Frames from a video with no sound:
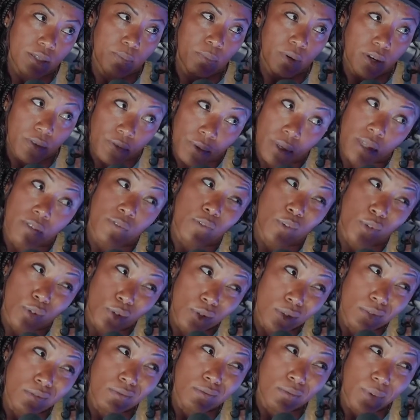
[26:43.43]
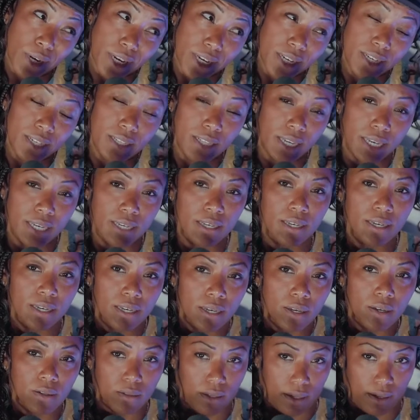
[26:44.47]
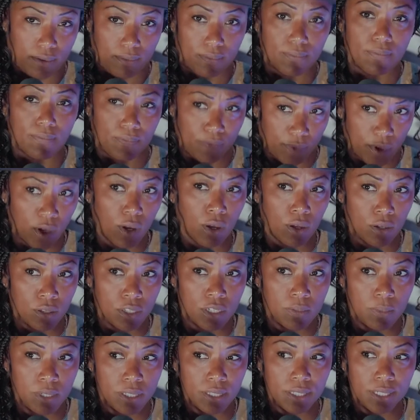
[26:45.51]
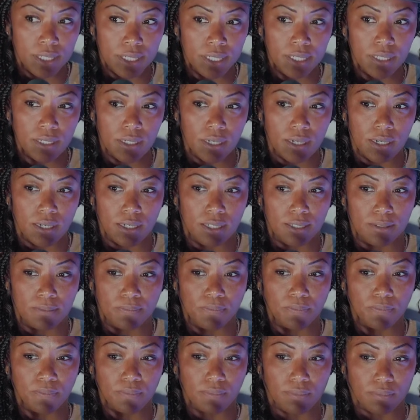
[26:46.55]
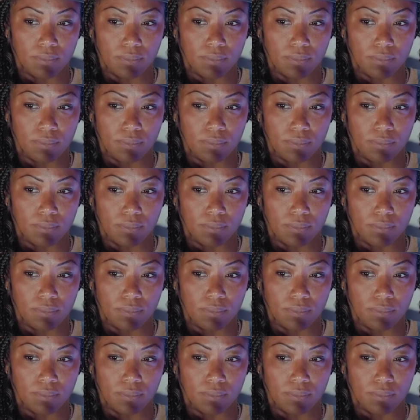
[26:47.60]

the perfect yep. food right like ultimately um